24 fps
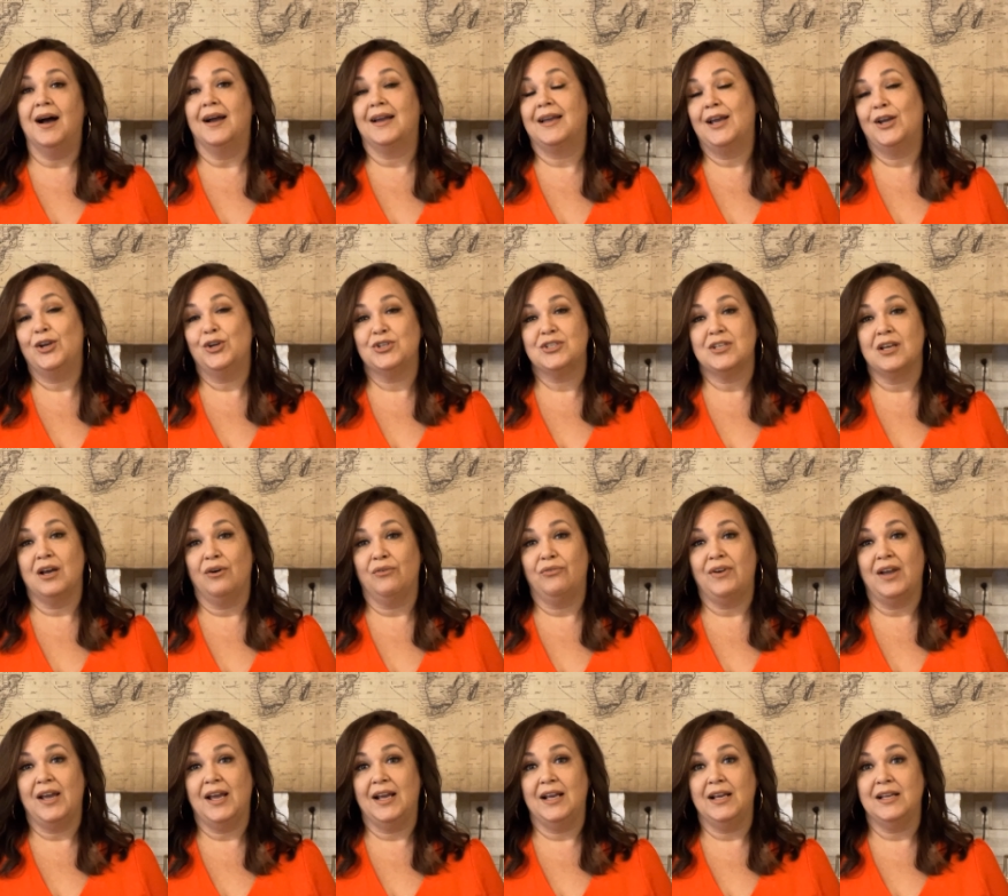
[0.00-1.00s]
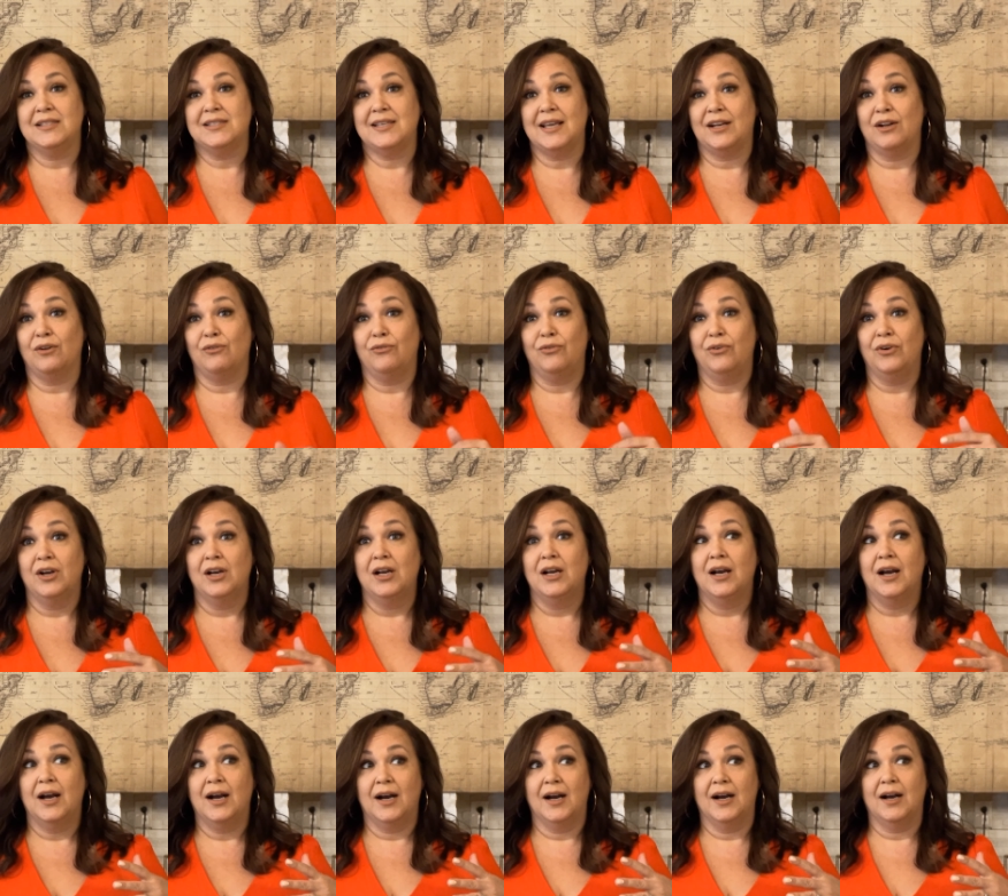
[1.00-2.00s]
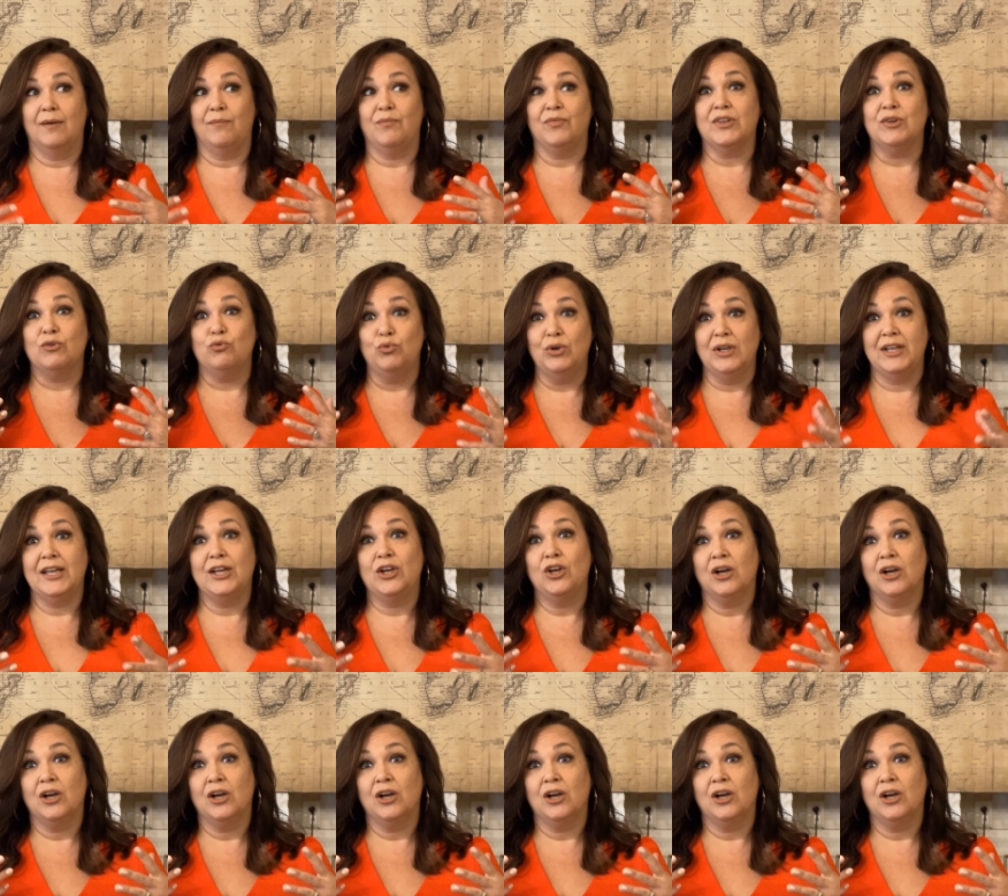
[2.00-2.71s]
get yourself a set of really